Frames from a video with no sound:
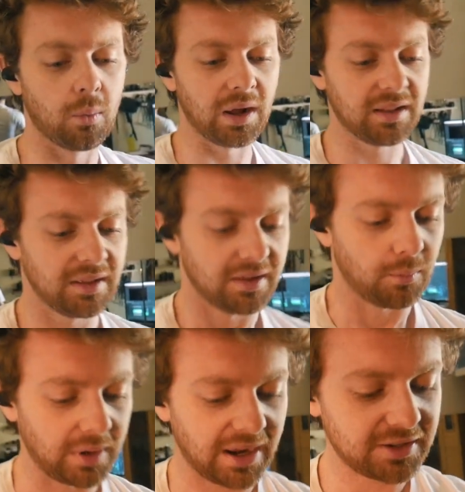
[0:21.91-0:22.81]
Well,
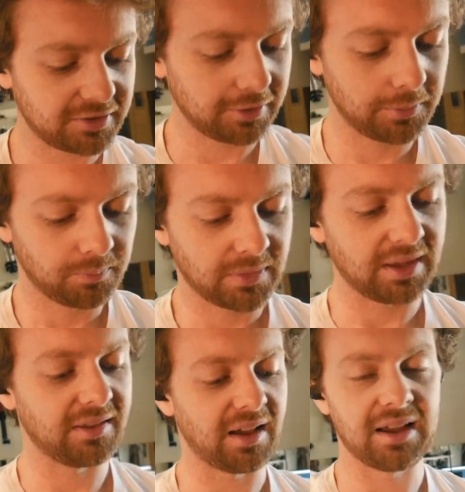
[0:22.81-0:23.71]
what I do
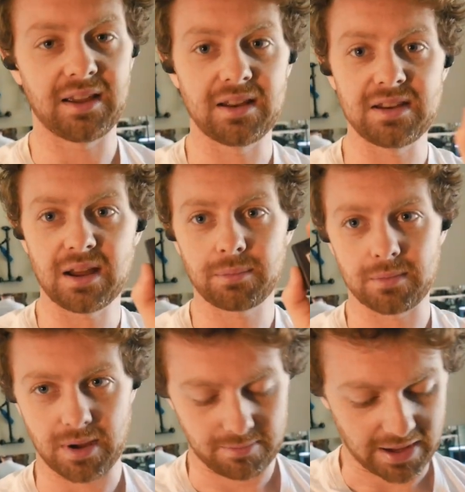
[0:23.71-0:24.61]
is I
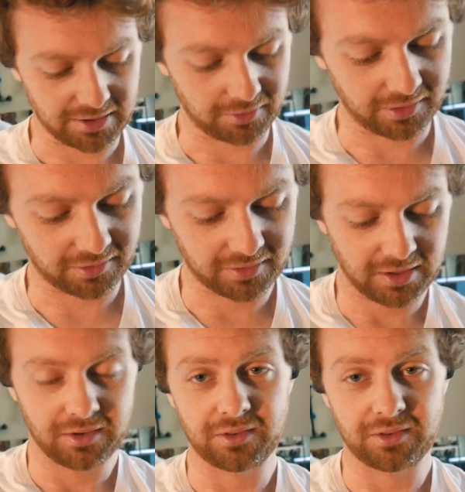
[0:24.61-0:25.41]
number my batteries.